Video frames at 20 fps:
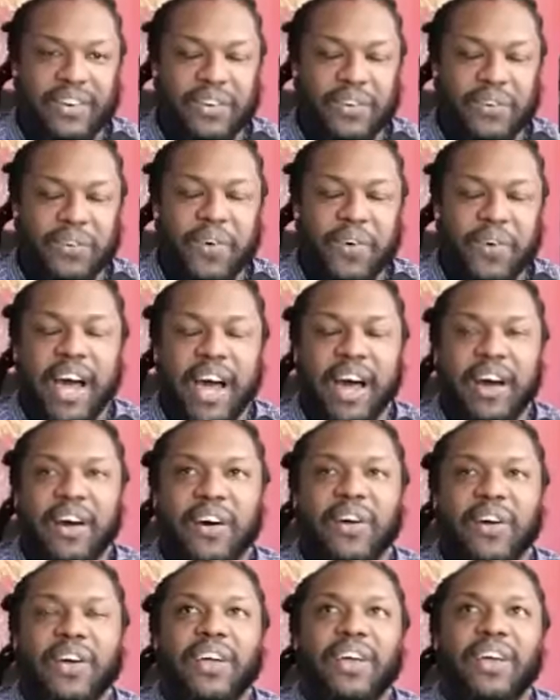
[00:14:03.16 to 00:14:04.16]
Wow. Yeah.
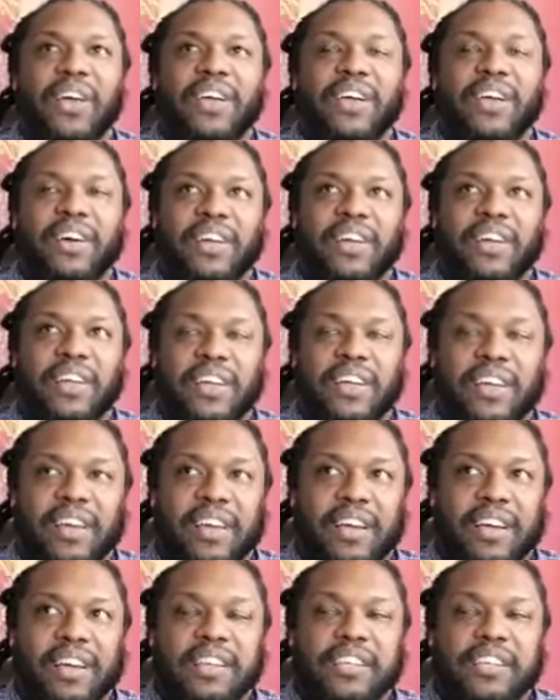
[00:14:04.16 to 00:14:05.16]

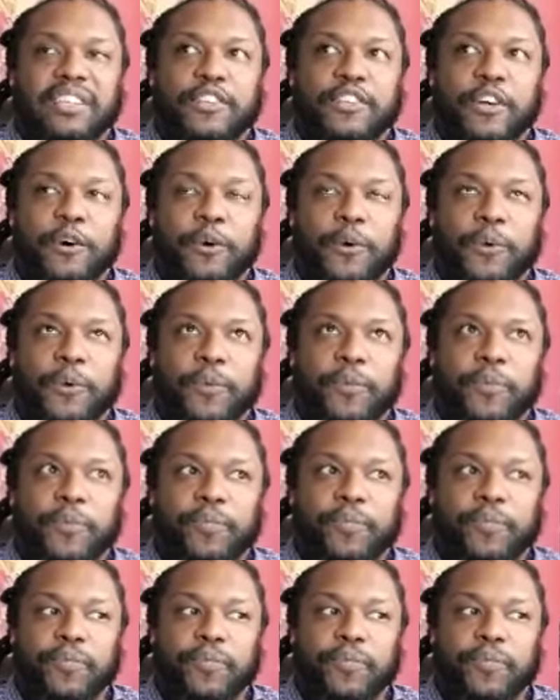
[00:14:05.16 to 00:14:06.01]
So